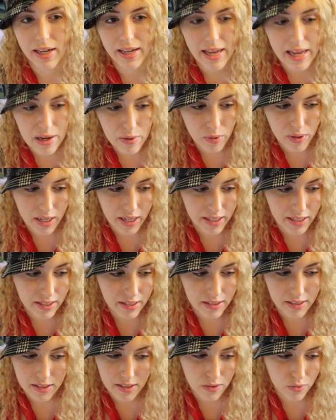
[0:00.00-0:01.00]
I hate when I
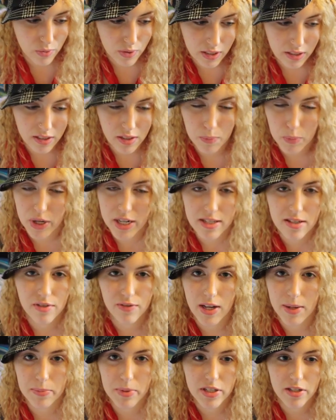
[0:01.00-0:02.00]
get really
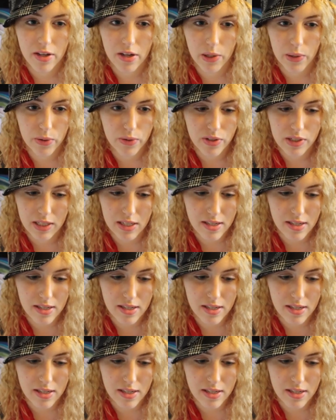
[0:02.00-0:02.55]
depressive episodes,